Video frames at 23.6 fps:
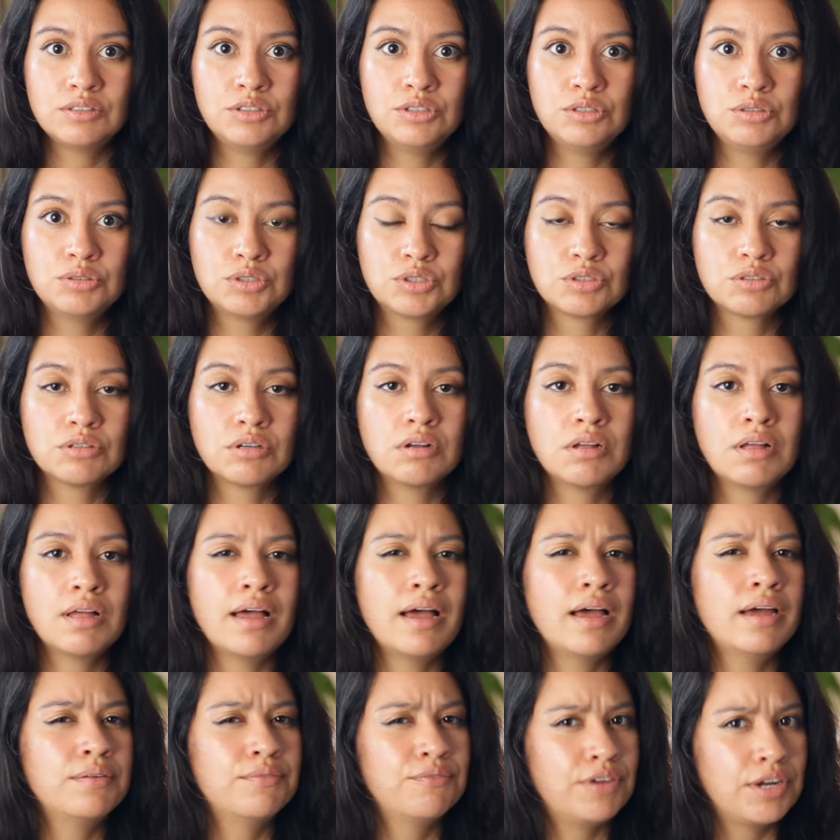neutral
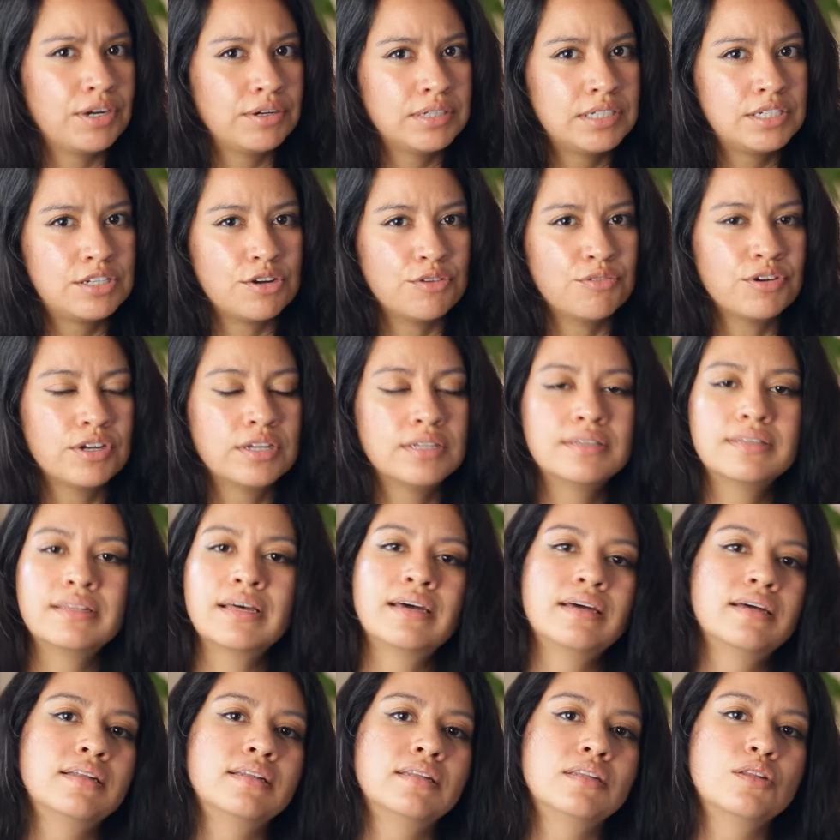and very different
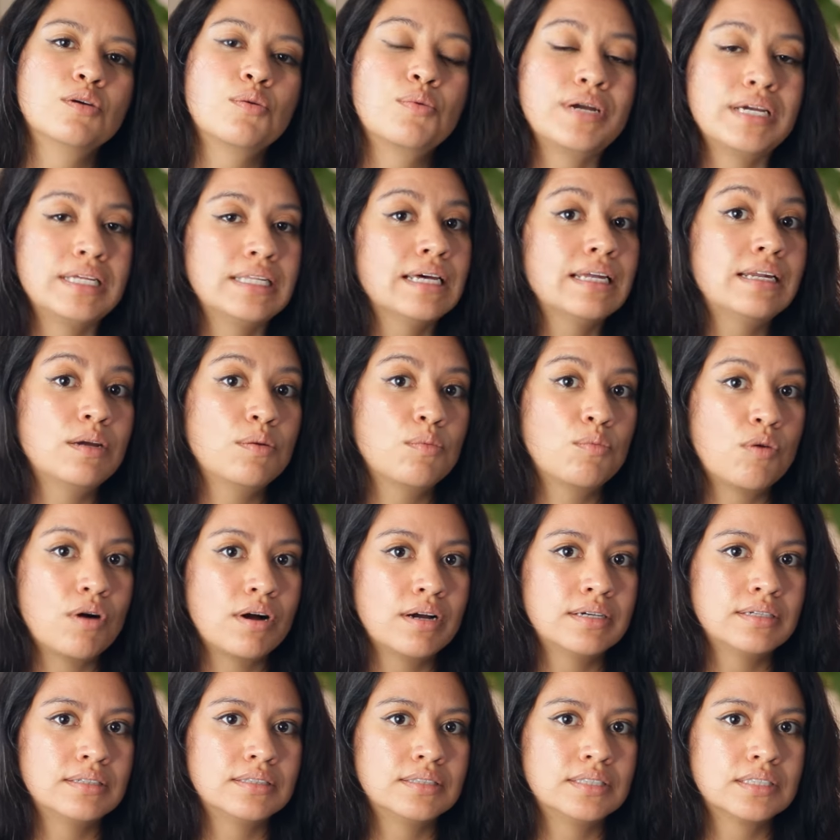than the way that it
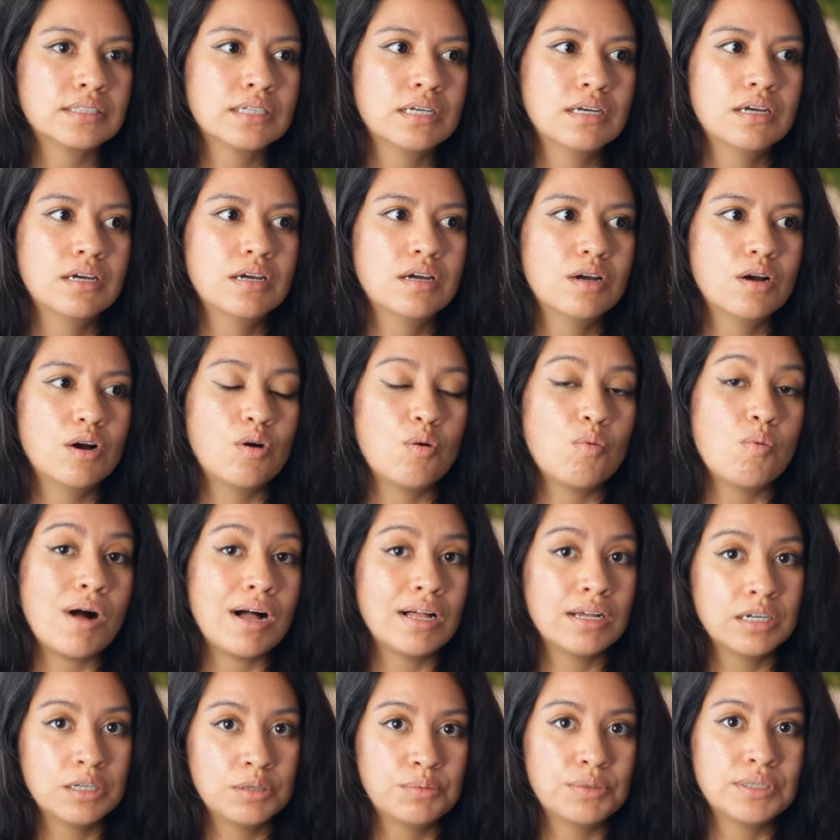was
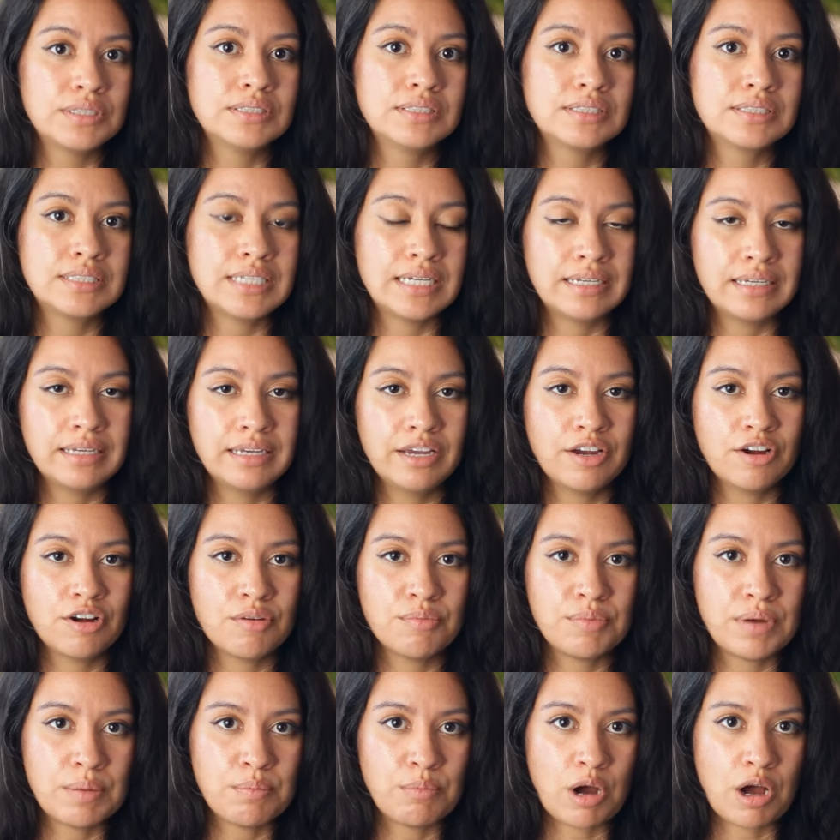while I was taking care
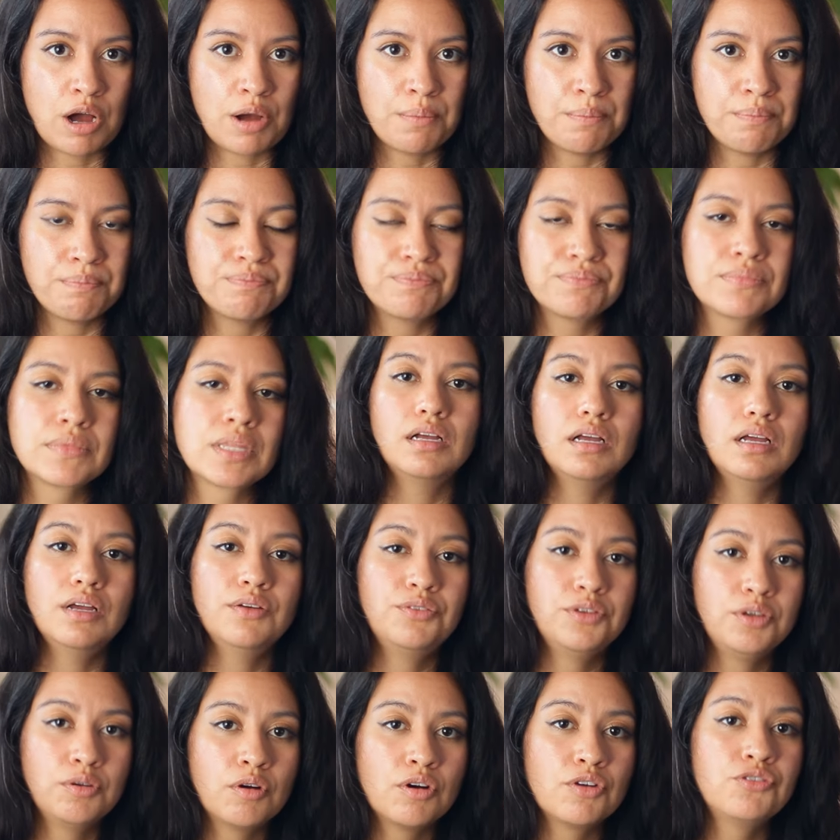of my mom.
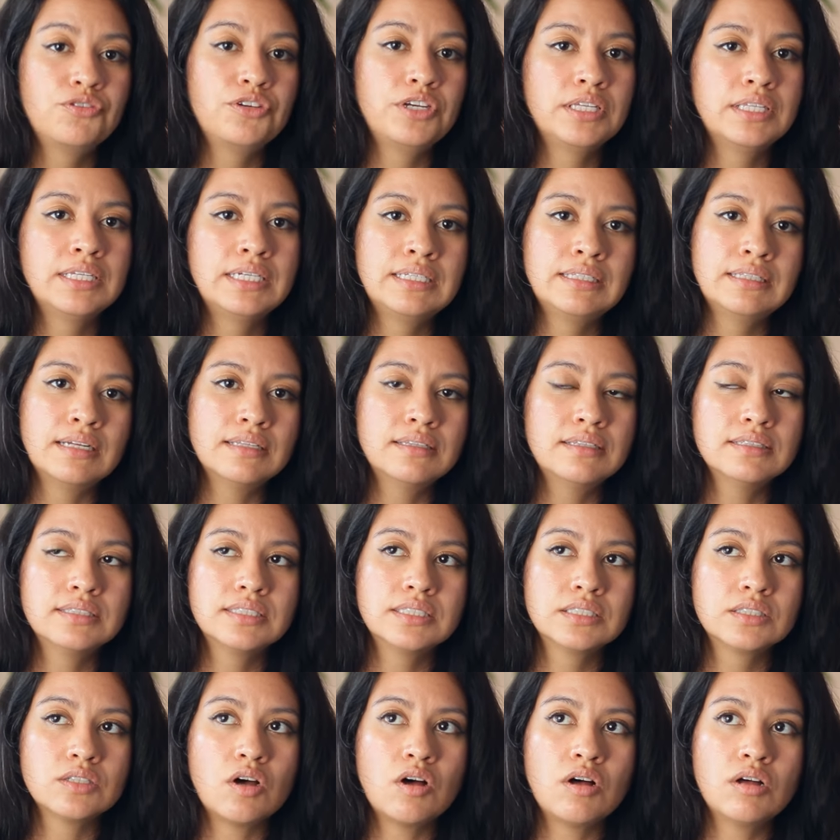If you are feeling that
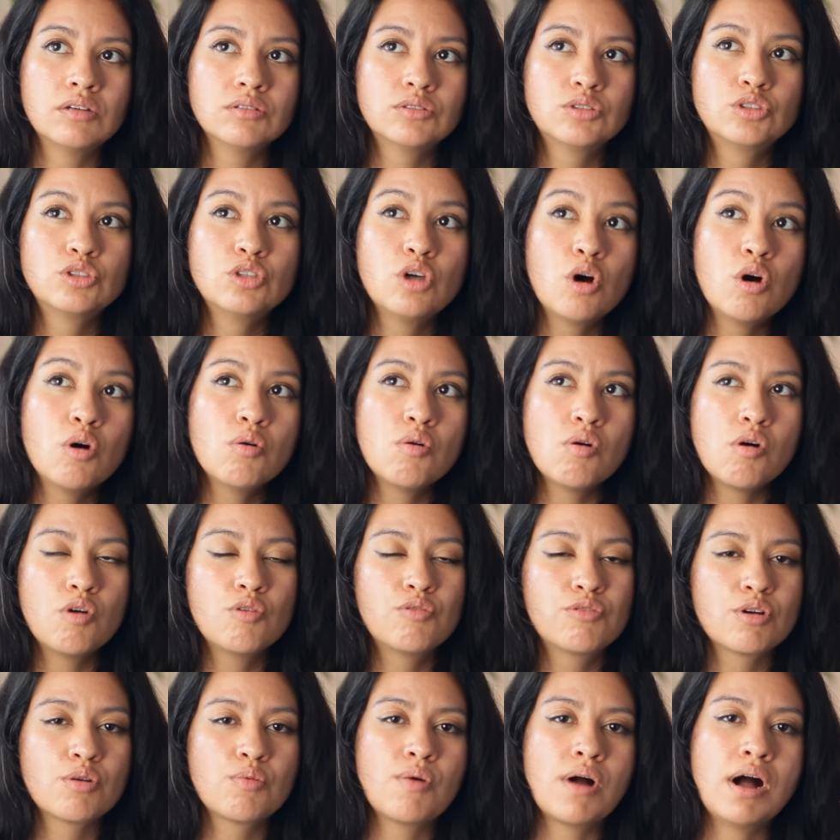this is all so
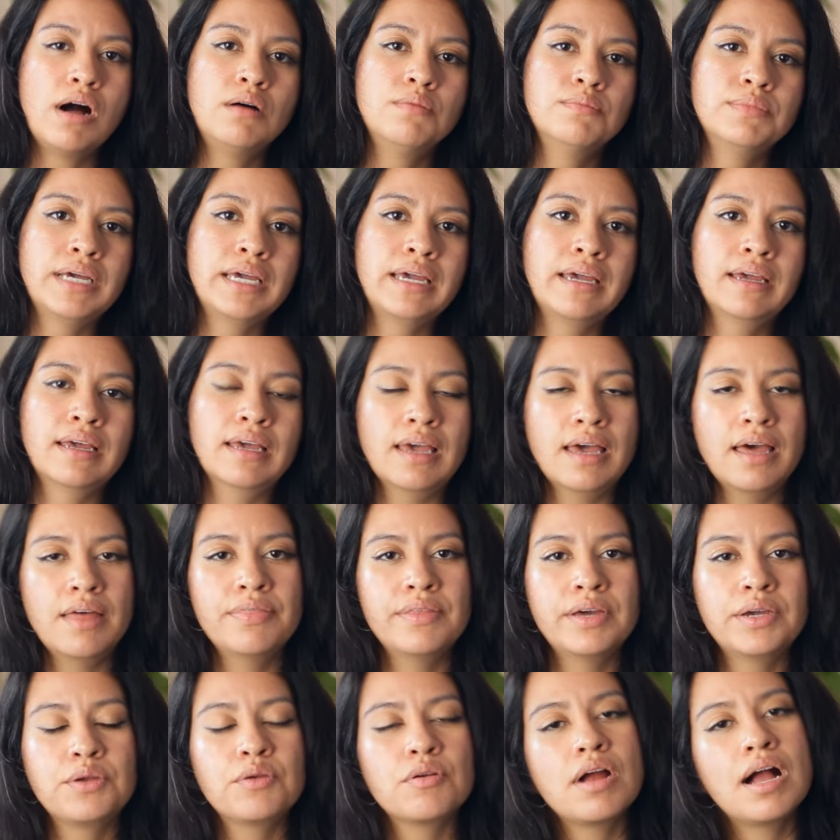overwhelming and
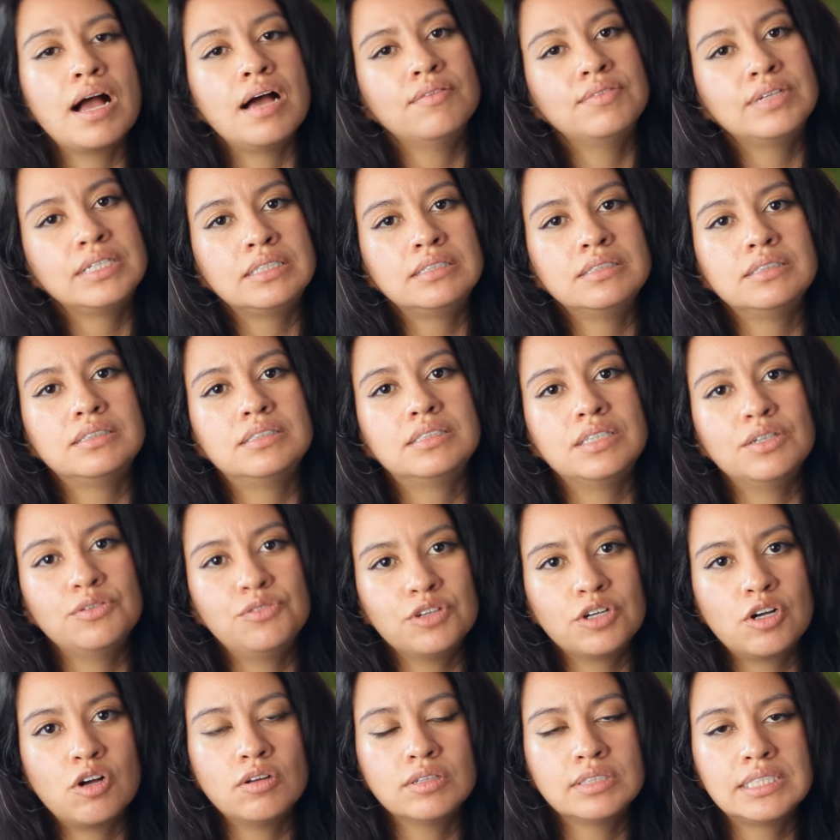that you're having
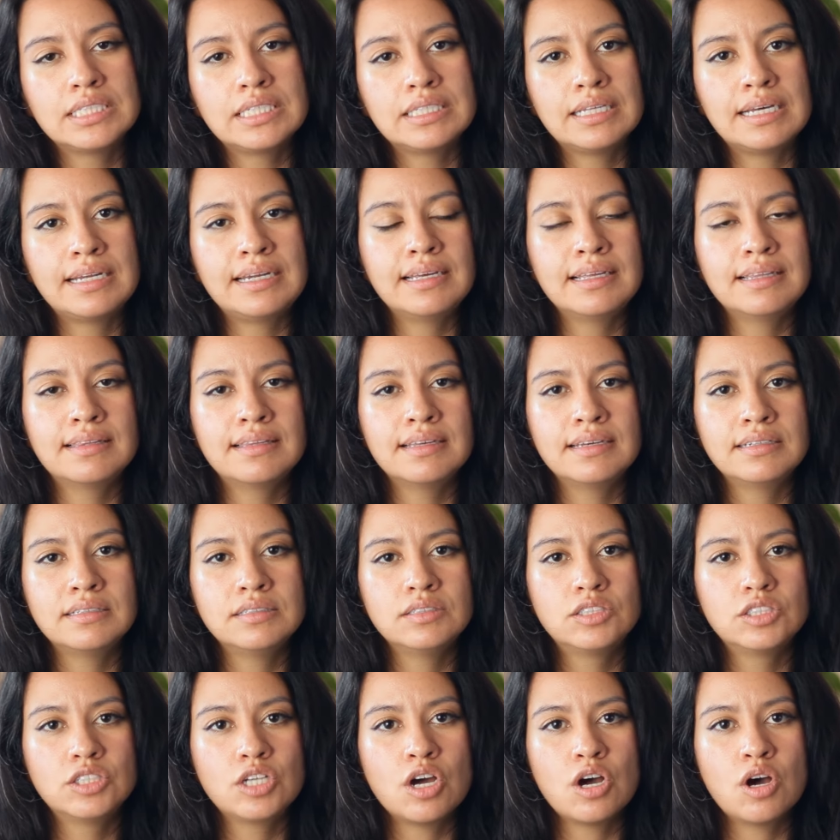difficulty letting
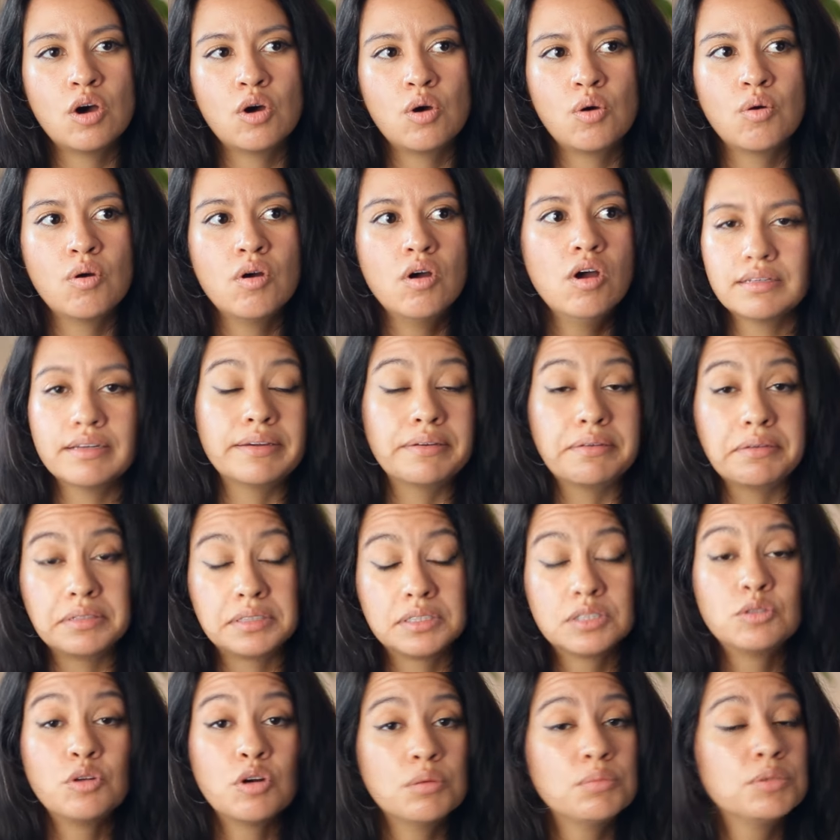things go, like
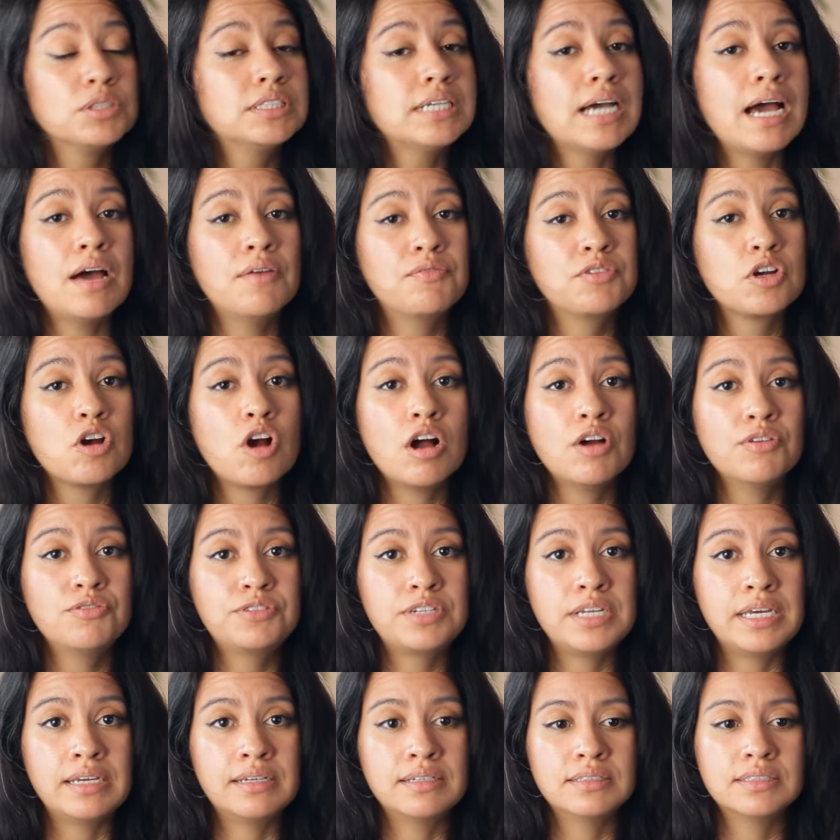it's normal to have your off
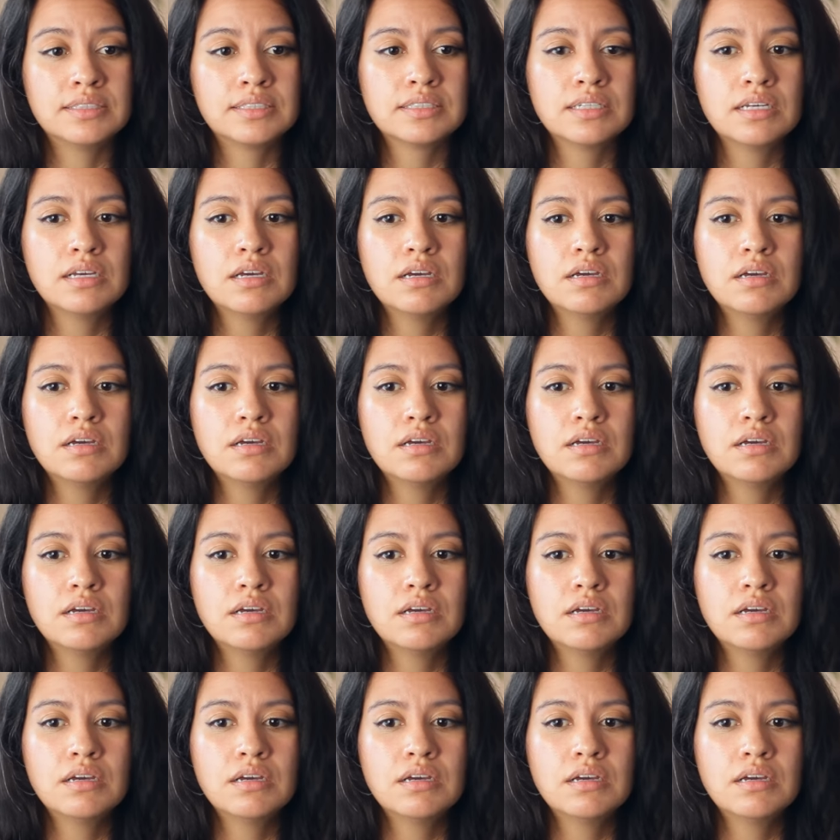days,